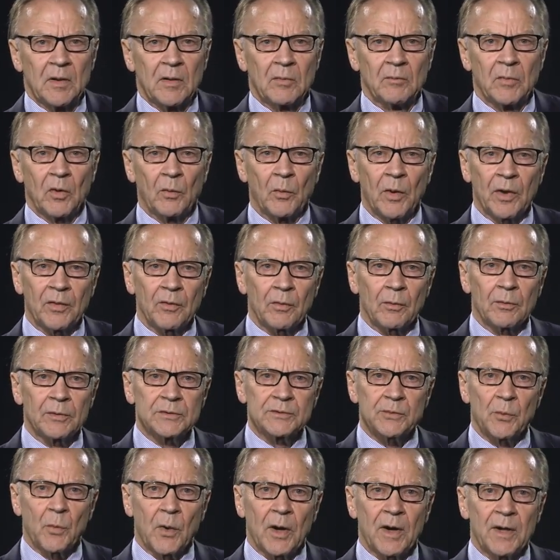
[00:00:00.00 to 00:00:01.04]
but whether it
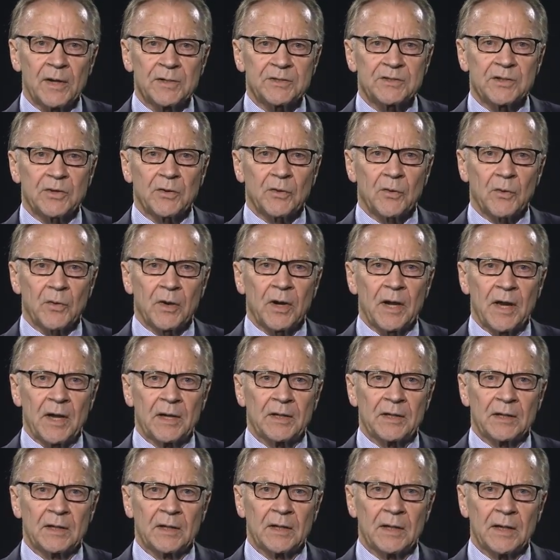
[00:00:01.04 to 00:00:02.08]
was wise to
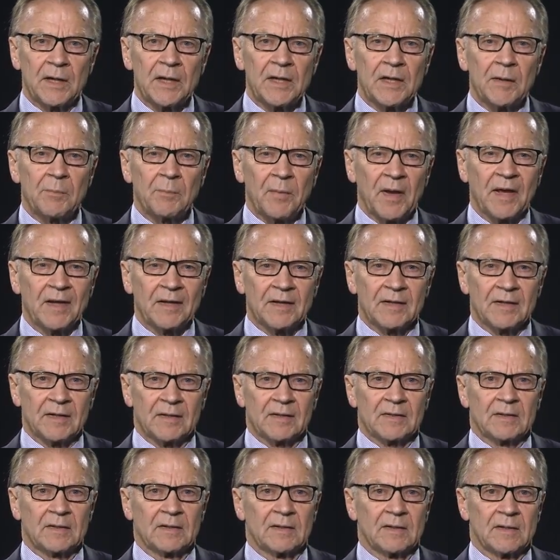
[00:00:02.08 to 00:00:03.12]
create an
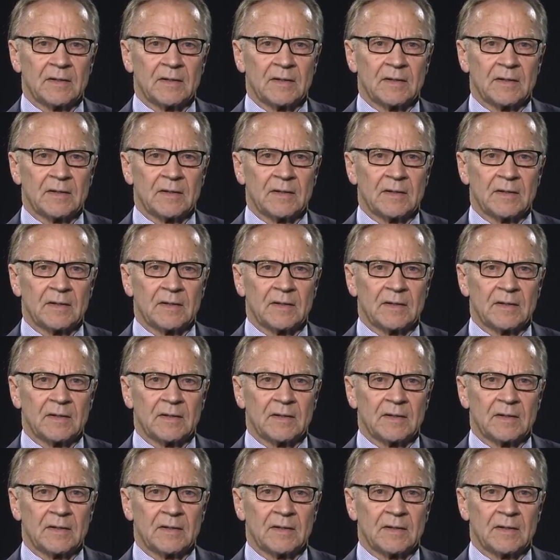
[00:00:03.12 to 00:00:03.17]
independent